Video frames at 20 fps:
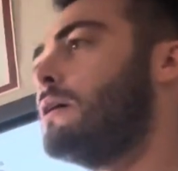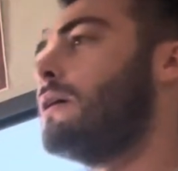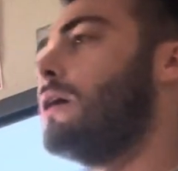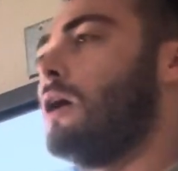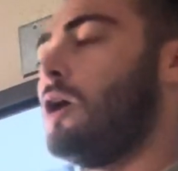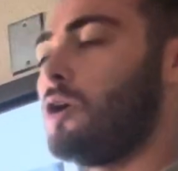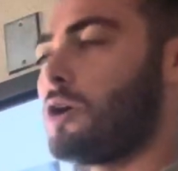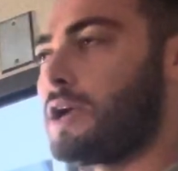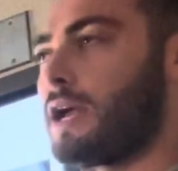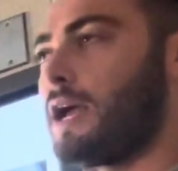
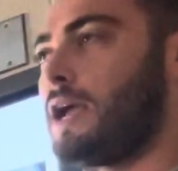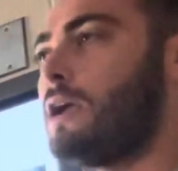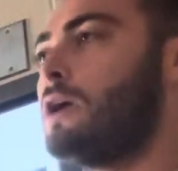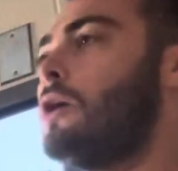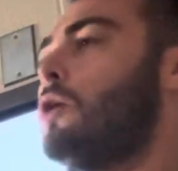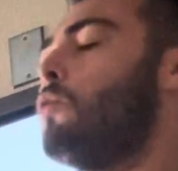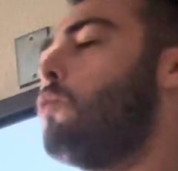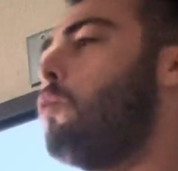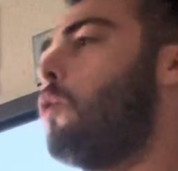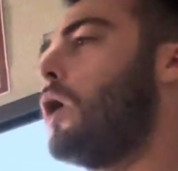Okay,
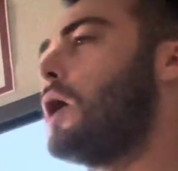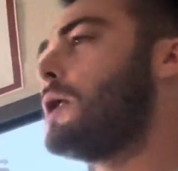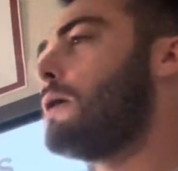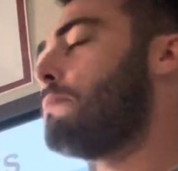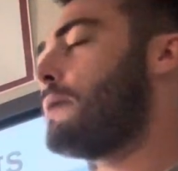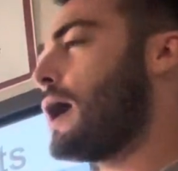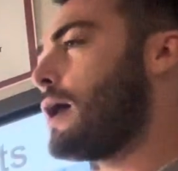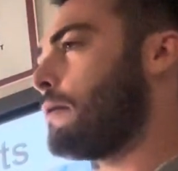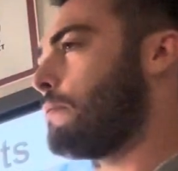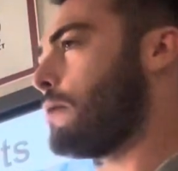what
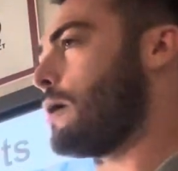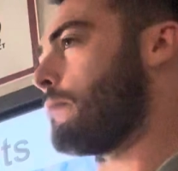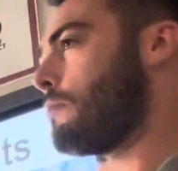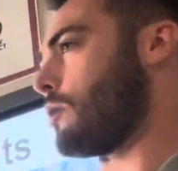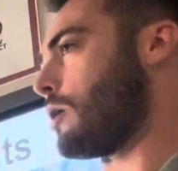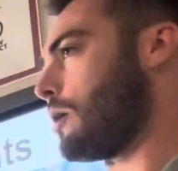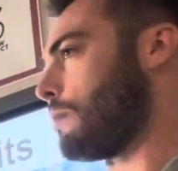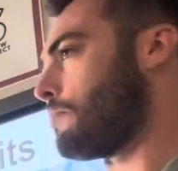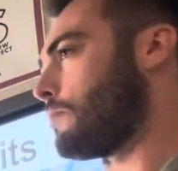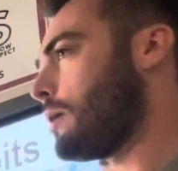about a paper
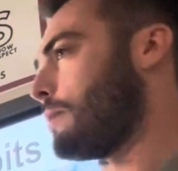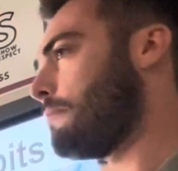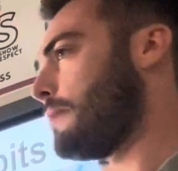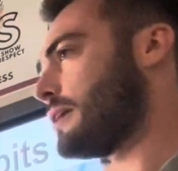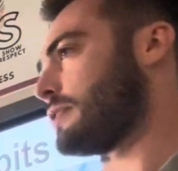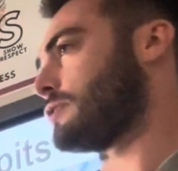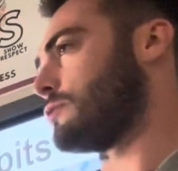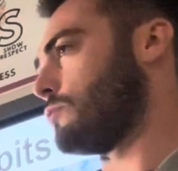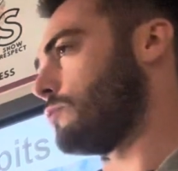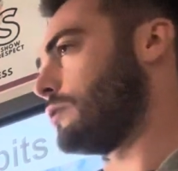airplane
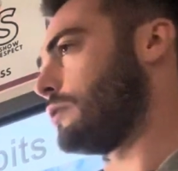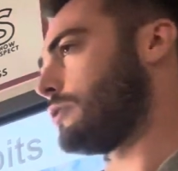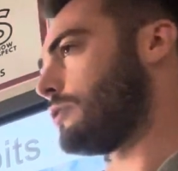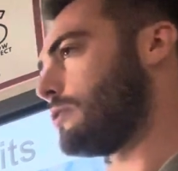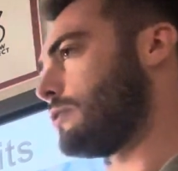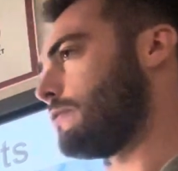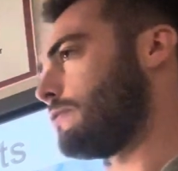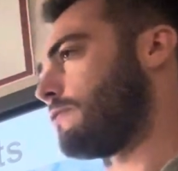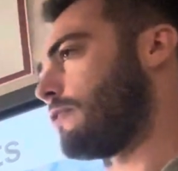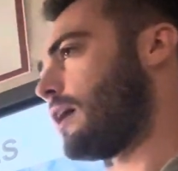makes it really good
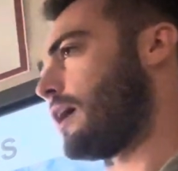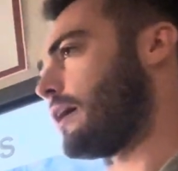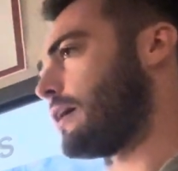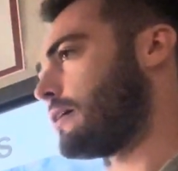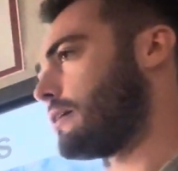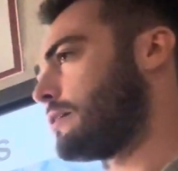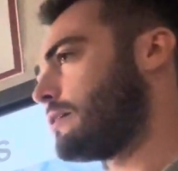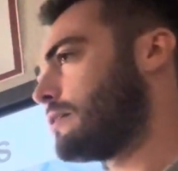at flying?